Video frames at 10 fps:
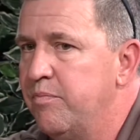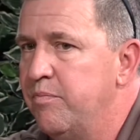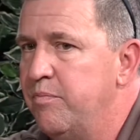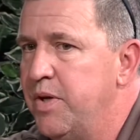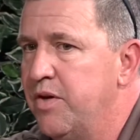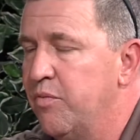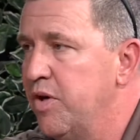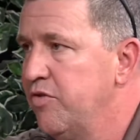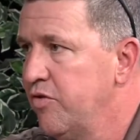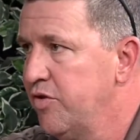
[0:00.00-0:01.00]
being a
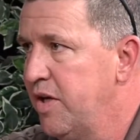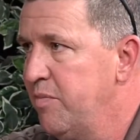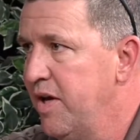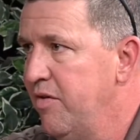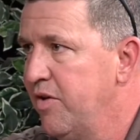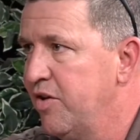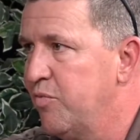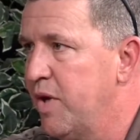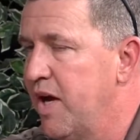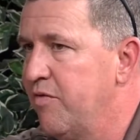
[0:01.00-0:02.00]
regional team now, is
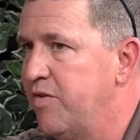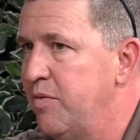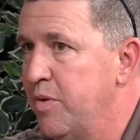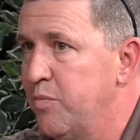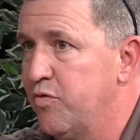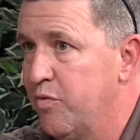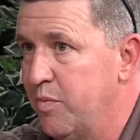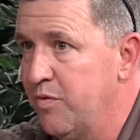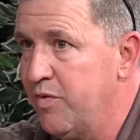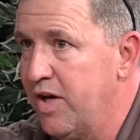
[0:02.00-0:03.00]
we have team members from
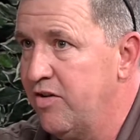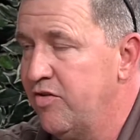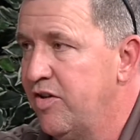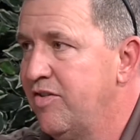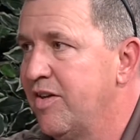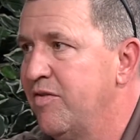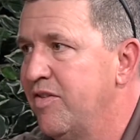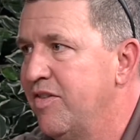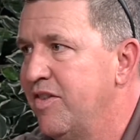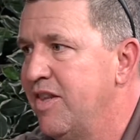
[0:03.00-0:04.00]
different agencies that
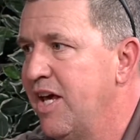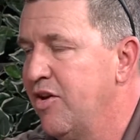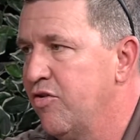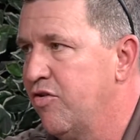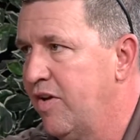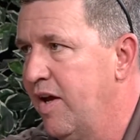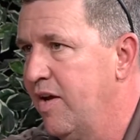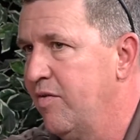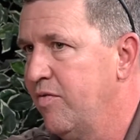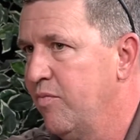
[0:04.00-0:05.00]
they
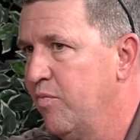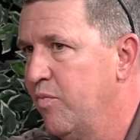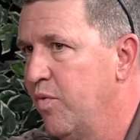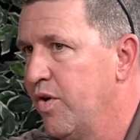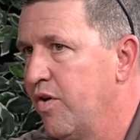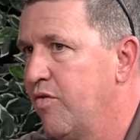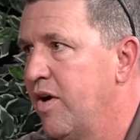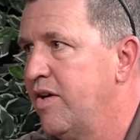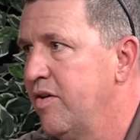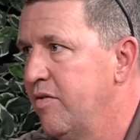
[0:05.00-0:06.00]
understand what our
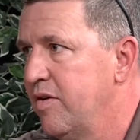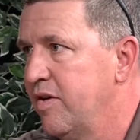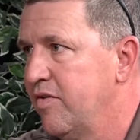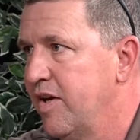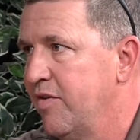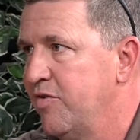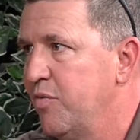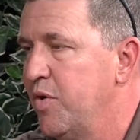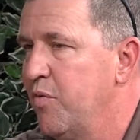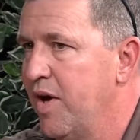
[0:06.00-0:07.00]
criteria is now, and so
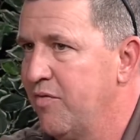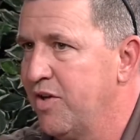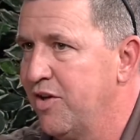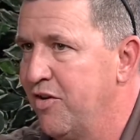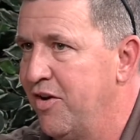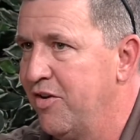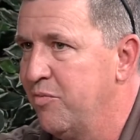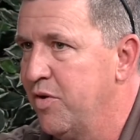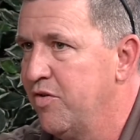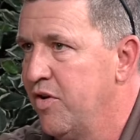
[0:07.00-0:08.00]
we don't have to get called out as
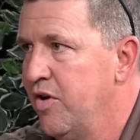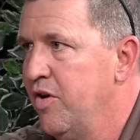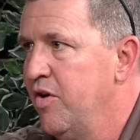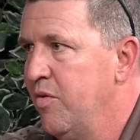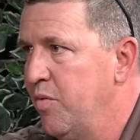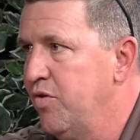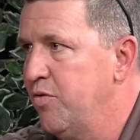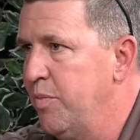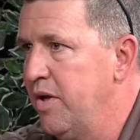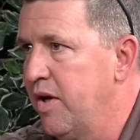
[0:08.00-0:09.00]
much. We used
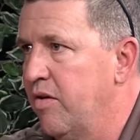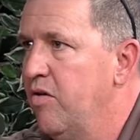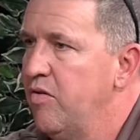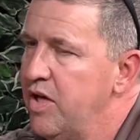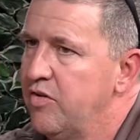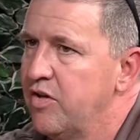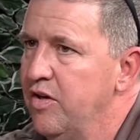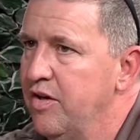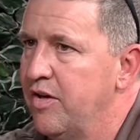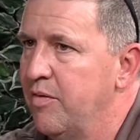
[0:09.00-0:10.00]
to be like, oh, he has a
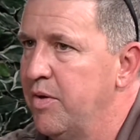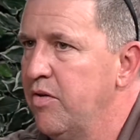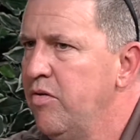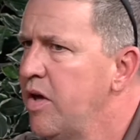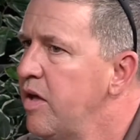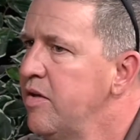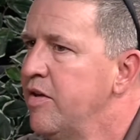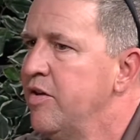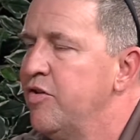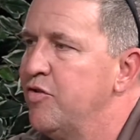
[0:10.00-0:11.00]
gun. I'm like, okay.
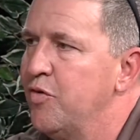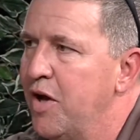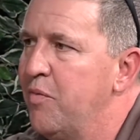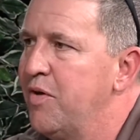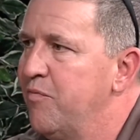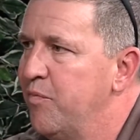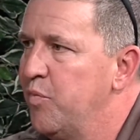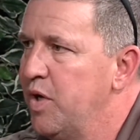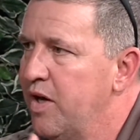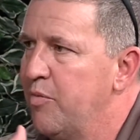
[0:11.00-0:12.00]
So now we
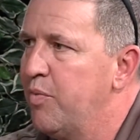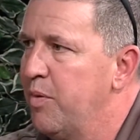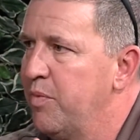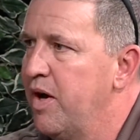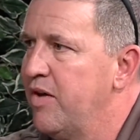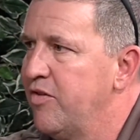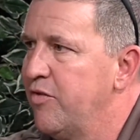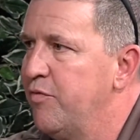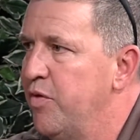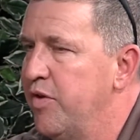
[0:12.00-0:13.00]
kind of prep guys on
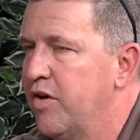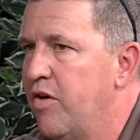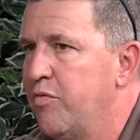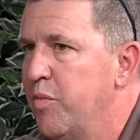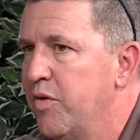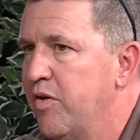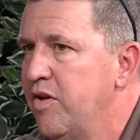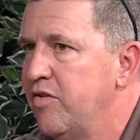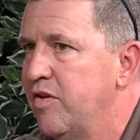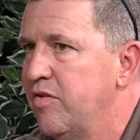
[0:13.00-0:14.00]
the phone that call from other
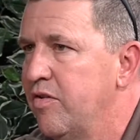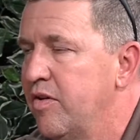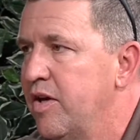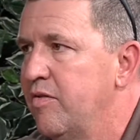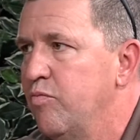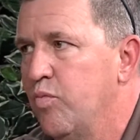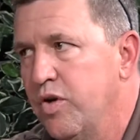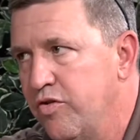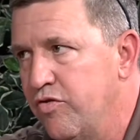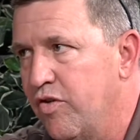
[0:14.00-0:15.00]
agencies. Okay, what
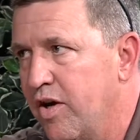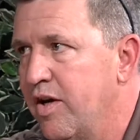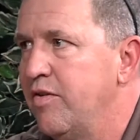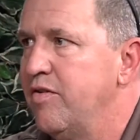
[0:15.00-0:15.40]
did you try?